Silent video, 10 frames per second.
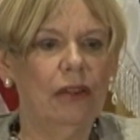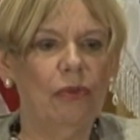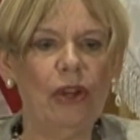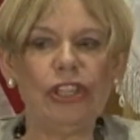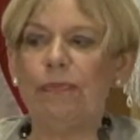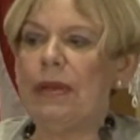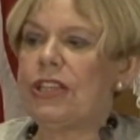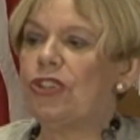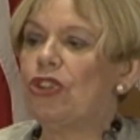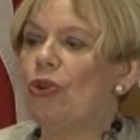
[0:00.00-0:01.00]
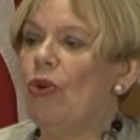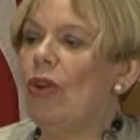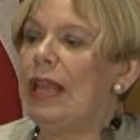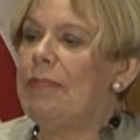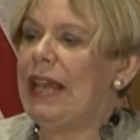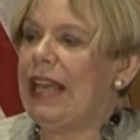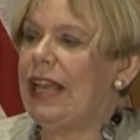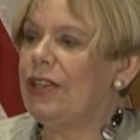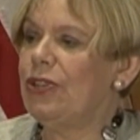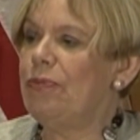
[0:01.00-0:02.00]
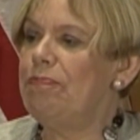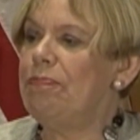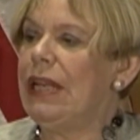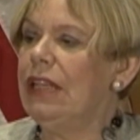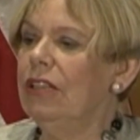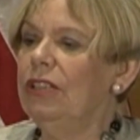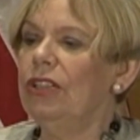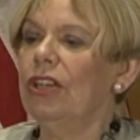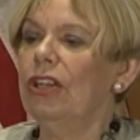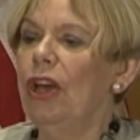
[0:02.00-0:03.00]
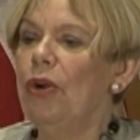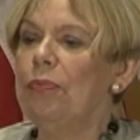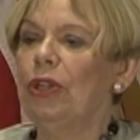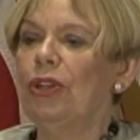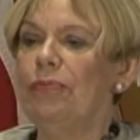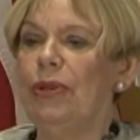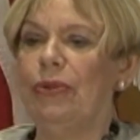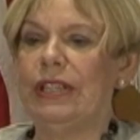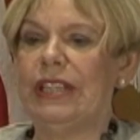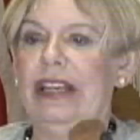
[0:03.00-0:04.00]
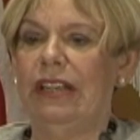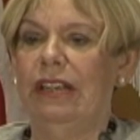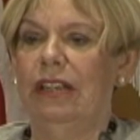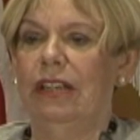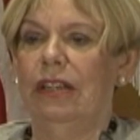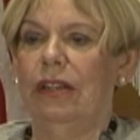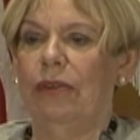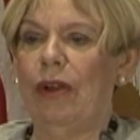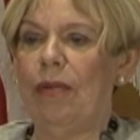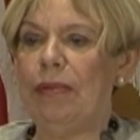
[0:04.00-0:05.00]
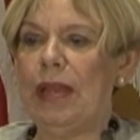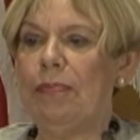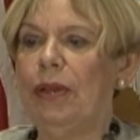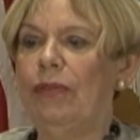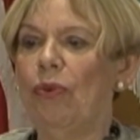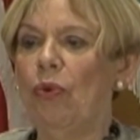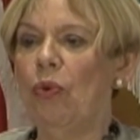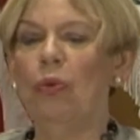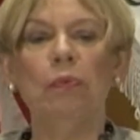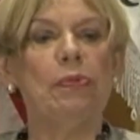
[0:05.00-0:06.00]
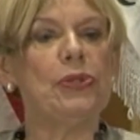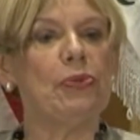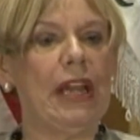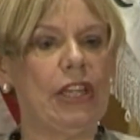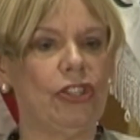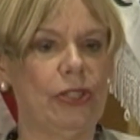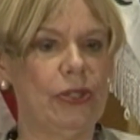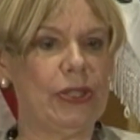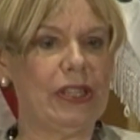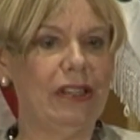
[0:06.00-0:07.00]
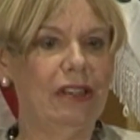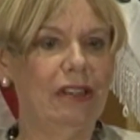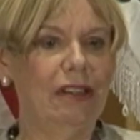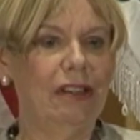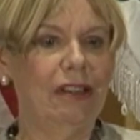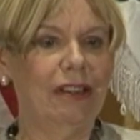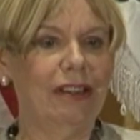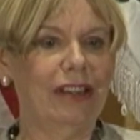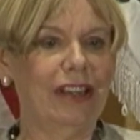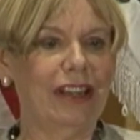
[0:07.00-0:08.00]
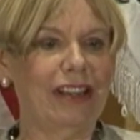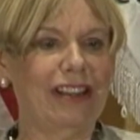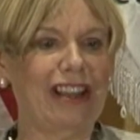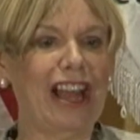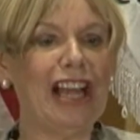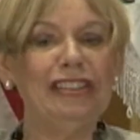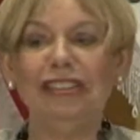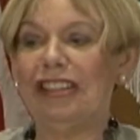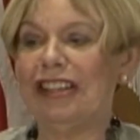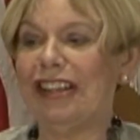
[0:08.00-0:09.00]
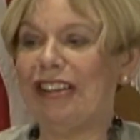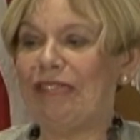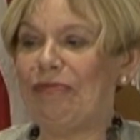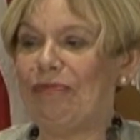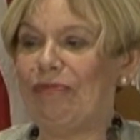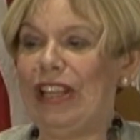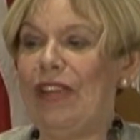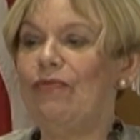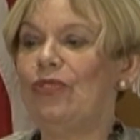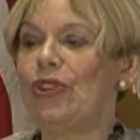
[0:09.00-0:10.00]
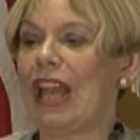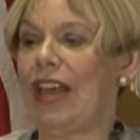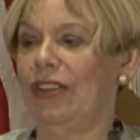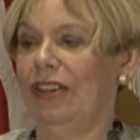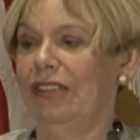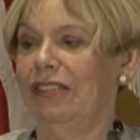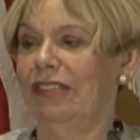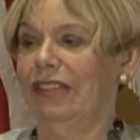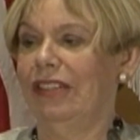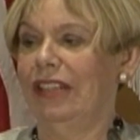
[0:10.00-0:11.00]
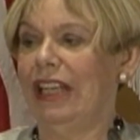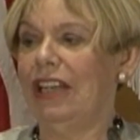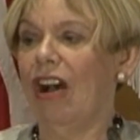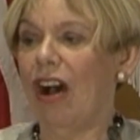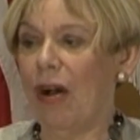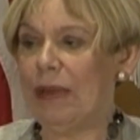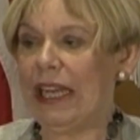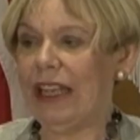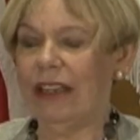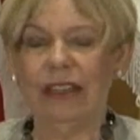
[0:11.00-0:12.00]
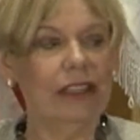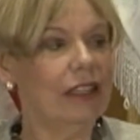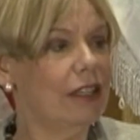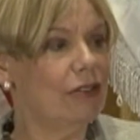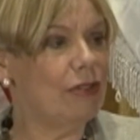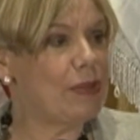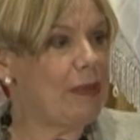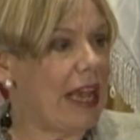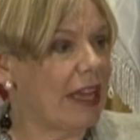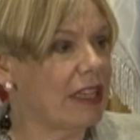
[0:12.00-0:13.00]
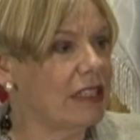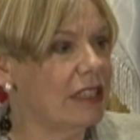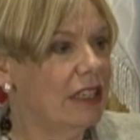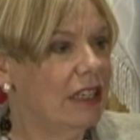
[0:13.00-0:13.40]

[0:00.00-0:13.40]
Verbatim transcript: which must surely be to build a global community where people of all persuasions can live together in harmony and respect.